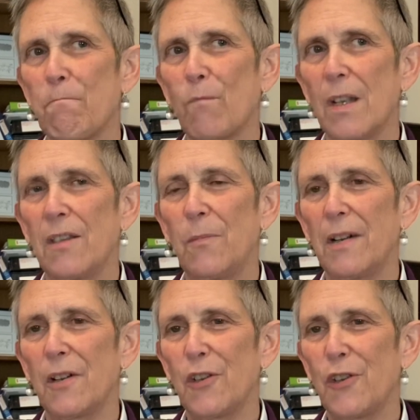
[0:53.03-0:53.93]
it's
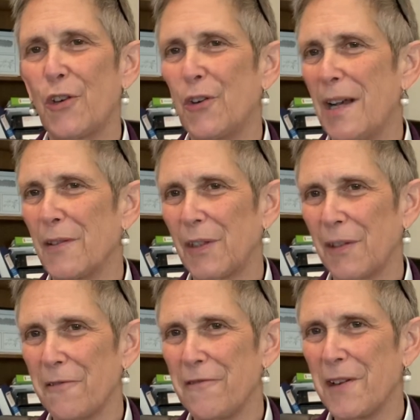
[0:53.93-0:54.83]
been a good turnout
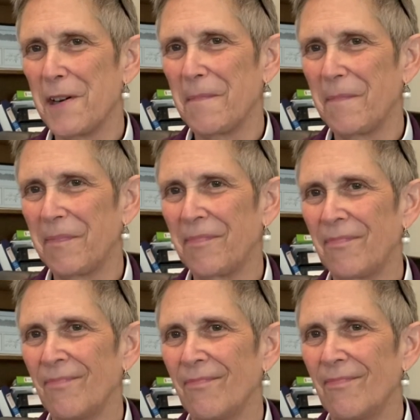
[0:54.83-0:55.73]
so far.
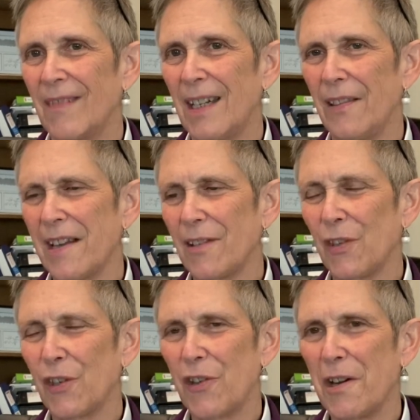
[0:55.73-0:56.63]
And I'd like to
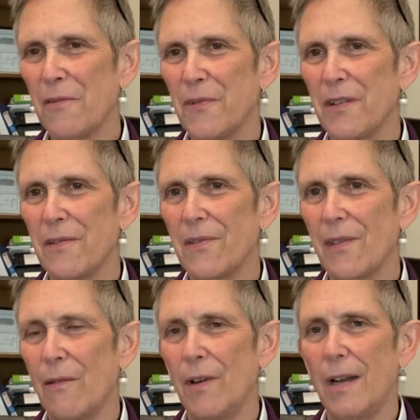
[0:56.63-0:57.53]
start with
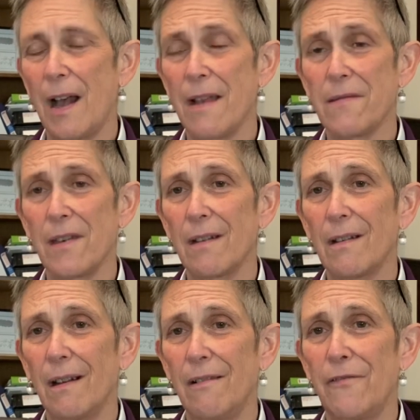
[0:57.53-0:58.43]
what I
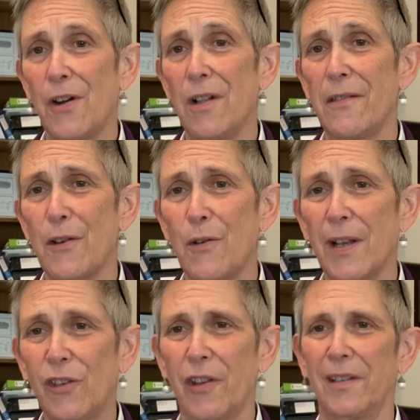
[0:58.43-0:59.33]
think of all of the
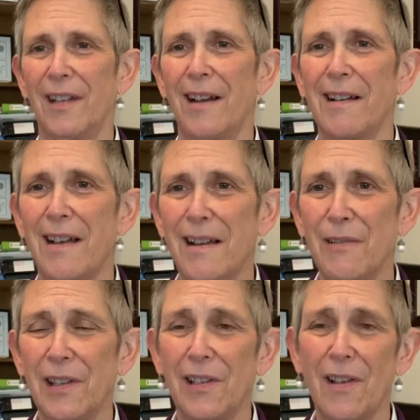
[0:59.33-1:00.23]
questions that I
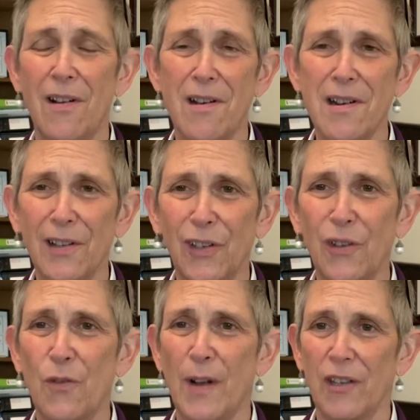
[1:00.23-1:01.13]
got is the
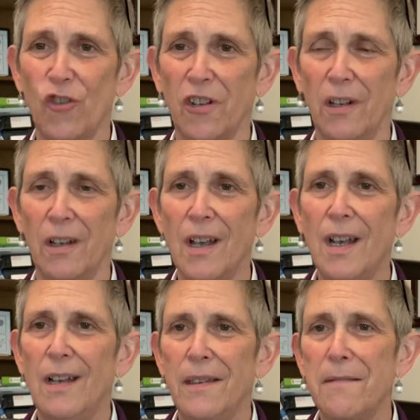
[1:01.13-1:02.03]
hardest question,
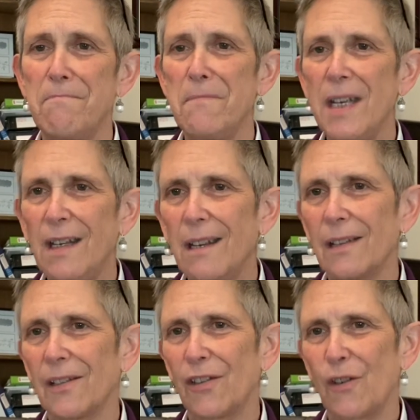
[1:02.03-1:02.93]
the
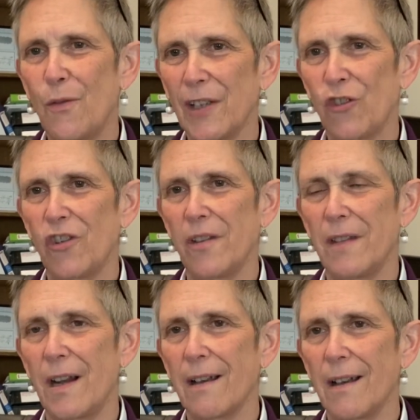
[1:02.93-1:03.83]
meatiest question that I